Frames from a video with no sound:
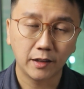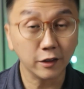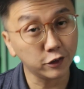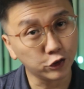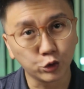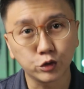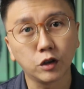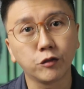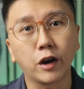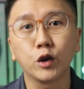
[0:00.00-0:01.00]
This is
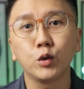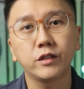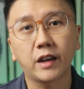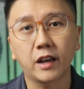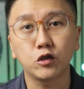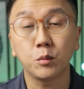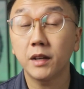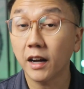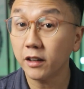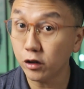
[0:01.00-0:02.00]
also a very good test to
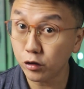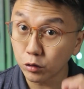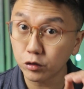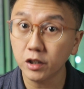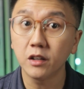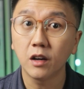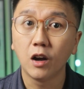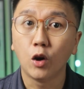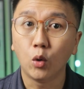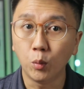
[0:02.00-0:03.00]
be done in children
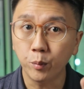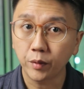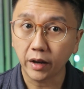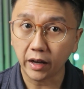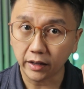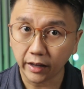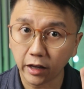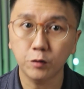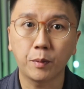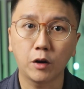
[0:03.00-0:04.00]
whom a H.